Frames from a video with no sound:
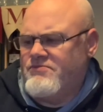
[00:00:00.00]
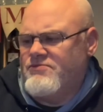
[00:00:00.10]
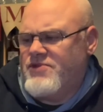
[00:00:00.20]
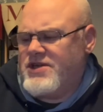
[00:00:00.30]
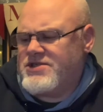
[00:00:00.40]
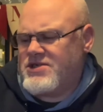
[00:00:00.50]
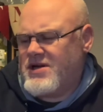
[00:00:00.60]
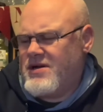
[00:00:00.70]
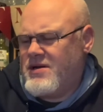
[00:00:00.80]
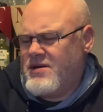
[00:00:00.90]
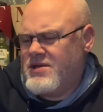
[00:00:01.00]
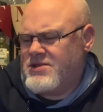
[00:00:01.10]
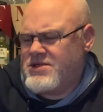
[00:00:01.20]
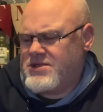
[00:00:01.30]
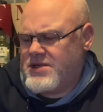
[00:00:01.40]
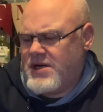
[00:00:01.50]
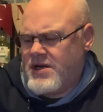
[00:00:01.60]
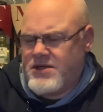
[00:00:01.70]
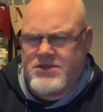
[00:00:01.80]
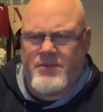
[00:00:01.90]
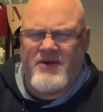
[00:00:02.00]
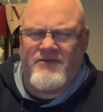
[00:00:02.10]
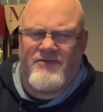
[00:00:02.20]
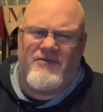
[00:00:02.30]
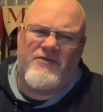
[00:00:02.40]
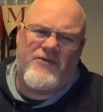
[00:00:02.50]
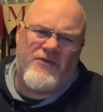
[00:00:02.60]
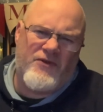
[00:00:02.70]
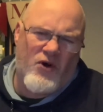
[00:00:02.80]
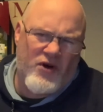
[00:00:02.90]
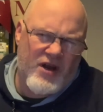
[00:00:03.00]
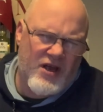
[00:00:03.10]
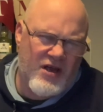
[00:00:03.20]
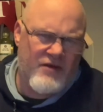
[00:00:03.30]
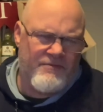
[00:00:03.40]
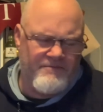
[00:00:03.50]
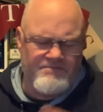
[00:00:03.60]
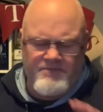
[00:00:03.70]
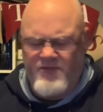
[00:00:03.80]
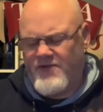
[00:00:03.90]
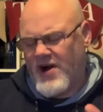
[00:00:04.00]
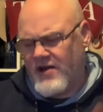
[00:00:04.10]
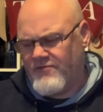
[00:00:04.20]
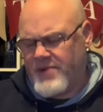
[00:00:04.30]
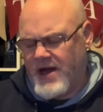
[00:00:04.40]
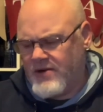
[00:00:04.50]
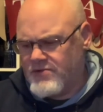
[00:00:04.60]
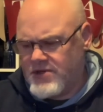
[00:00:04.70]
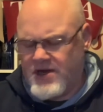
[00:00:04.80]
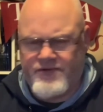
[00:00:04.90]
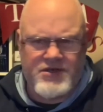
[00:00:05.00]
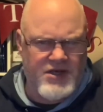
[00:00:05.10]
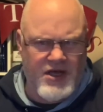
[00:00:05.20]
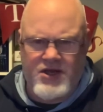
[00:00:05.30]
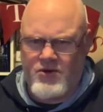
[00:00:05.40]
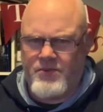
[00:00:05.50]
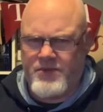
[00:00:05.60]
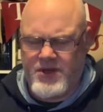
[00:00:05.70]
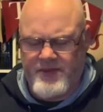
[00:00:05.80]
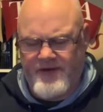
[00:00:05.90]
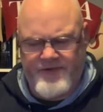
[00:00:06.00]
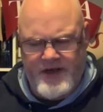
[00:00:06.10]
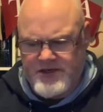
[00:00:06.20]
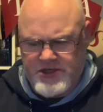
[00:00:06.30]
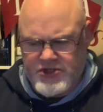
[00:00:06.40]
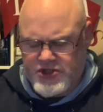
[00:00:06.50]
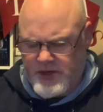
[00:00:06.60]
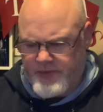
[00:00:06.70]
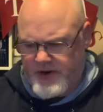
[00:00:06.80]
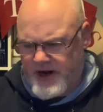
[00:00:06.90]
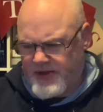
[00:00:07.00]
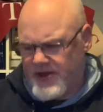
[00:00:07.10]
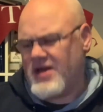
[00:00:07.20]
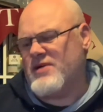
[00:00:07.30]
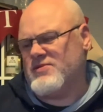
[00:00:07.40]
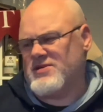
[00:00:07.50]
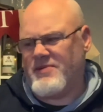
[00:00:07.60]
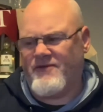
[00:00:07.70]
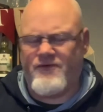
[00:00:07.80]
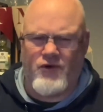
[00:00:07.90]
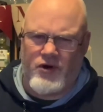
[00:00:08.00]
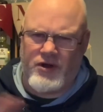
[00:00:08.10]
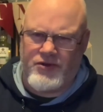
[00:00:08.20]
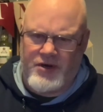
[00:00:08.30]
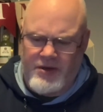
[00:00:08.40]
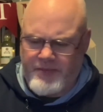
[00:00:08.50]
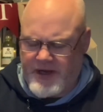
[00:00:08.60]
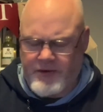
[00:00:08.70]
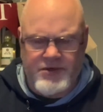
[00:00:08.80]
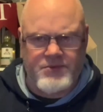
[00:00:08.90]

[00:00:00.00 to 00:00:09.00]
This is it's about £45, give or take. You may find it cheaper. I think it was about £43.